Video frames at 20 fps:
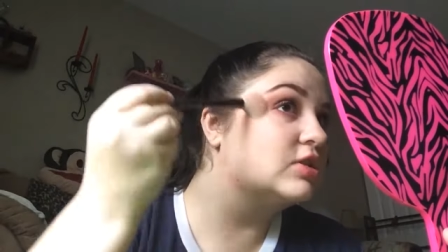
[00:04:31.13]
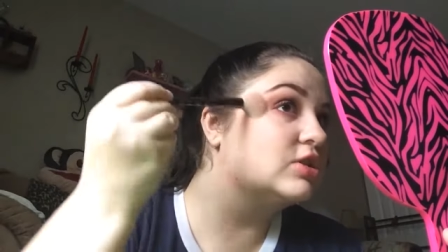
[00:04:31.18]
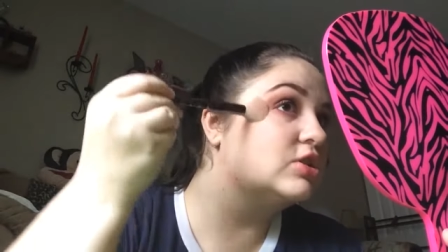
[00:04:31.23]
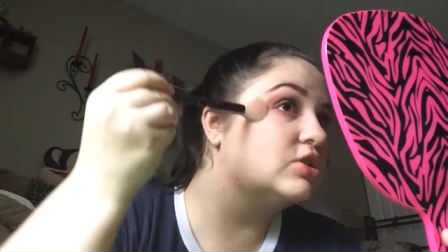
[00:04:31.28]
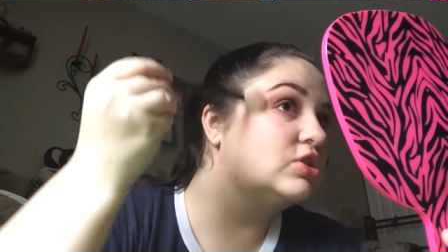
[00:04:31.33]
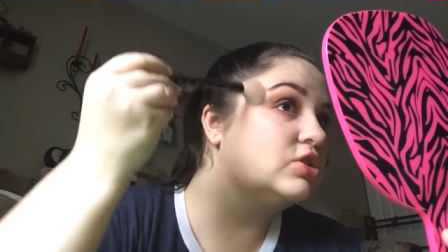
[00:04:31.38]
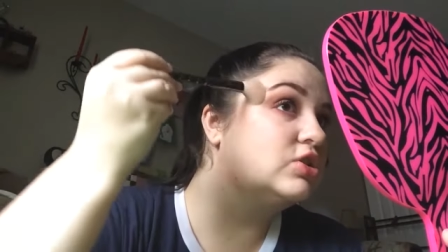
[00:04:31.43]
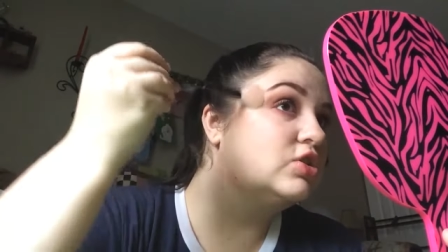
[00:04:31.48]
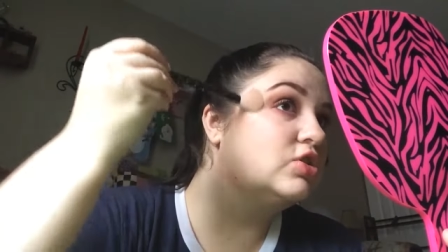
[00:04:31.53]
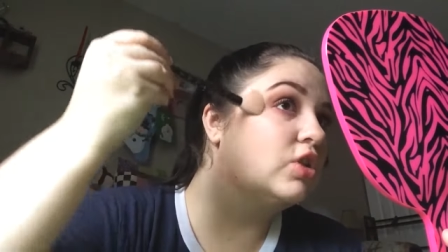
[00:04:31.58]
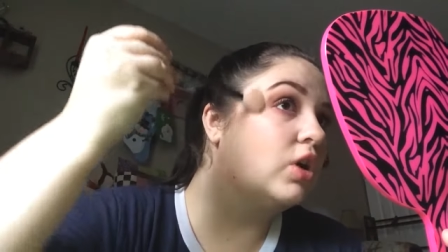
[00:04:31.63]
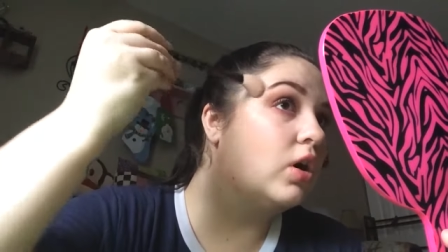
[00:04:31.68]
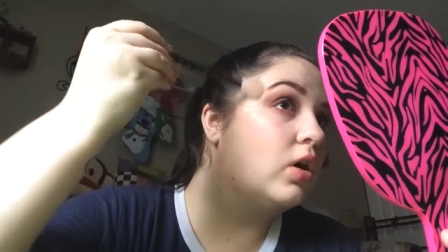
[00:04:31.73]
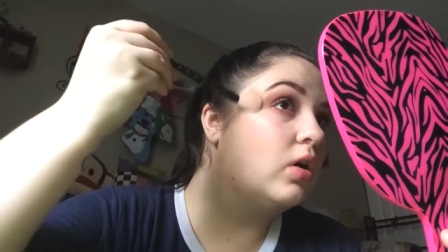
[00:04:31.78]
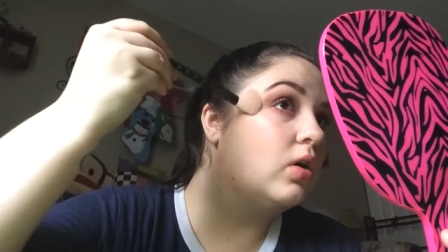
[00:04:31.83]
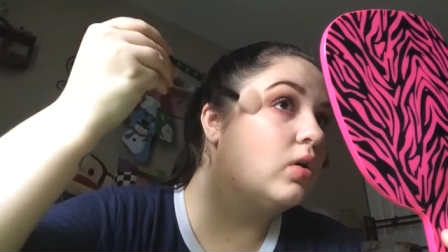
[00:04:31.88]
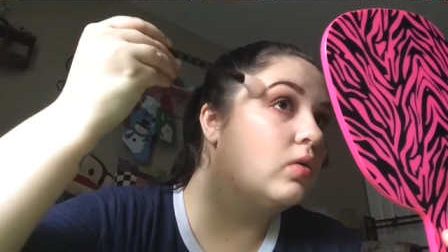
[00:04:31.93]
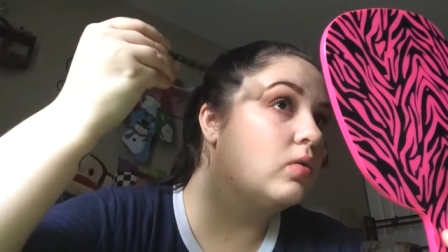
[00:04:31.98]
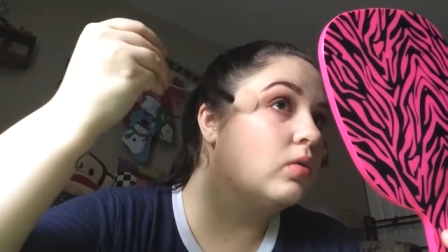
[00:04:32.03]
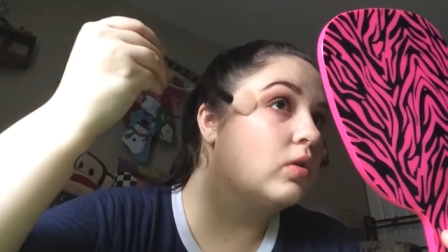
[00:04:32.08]
They're just
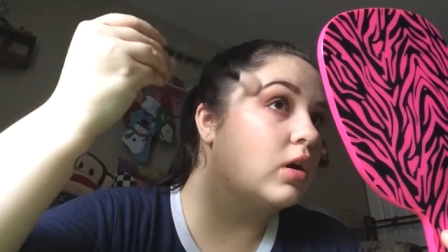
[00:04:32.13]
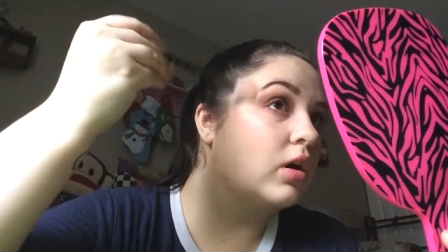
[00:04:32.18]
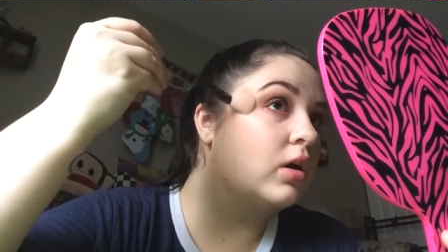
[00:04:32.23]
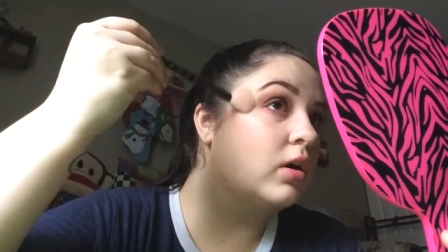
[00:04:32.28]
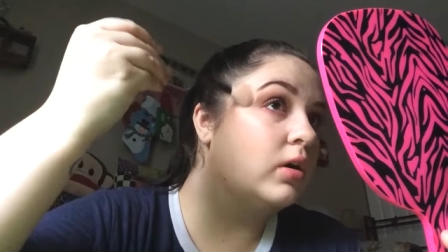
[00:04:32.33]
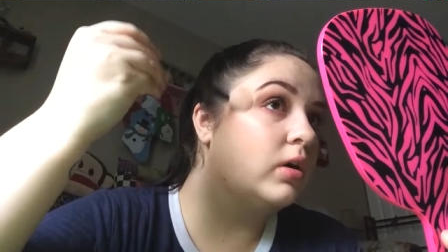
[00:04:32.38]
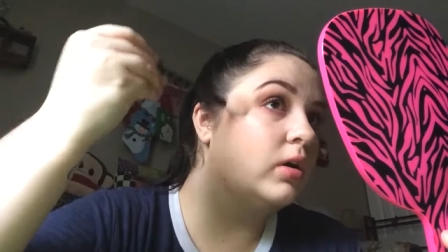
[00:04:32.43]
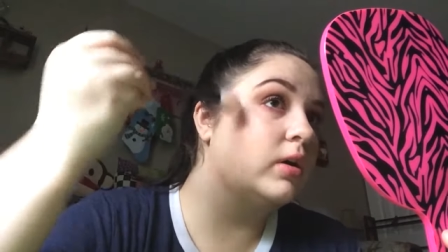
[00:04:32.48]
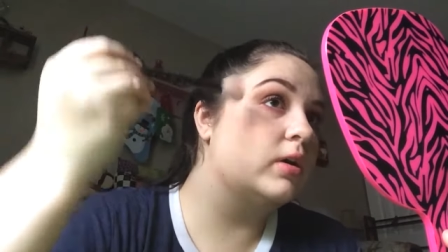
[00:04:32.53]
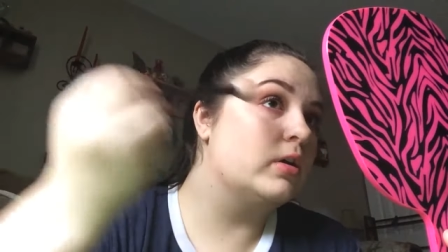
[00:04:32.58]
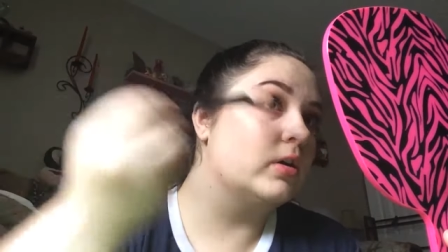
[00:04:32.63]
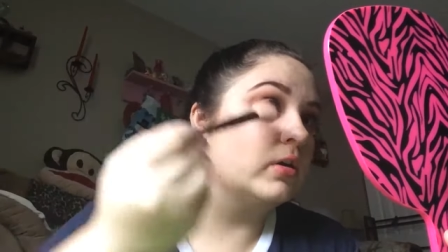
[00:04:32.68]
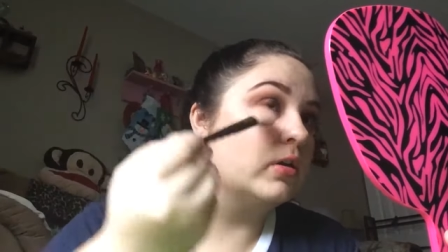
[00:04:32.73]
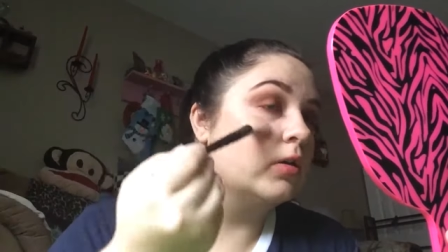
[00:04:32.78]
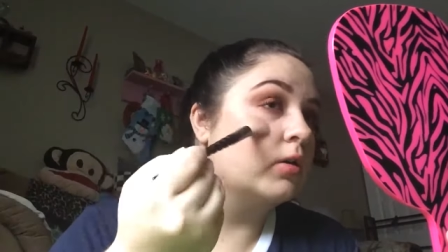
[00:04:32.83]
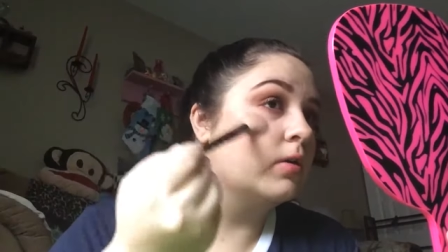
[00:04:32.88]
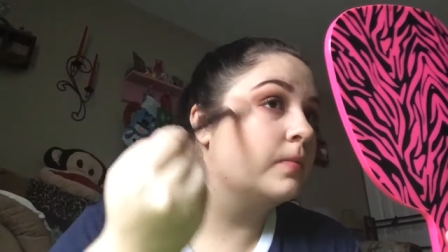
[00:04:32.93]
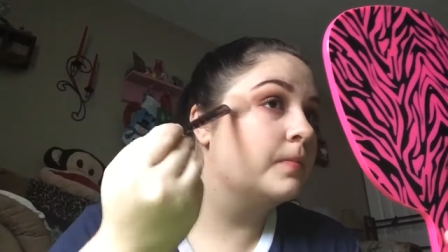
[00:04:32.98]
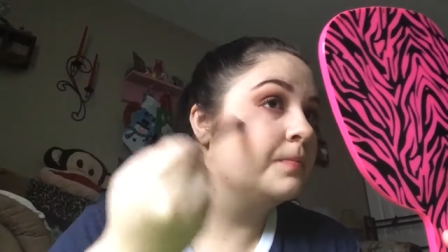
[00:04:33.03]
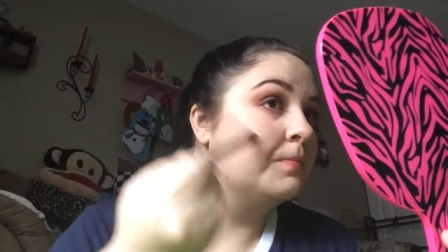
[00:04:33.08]
so good.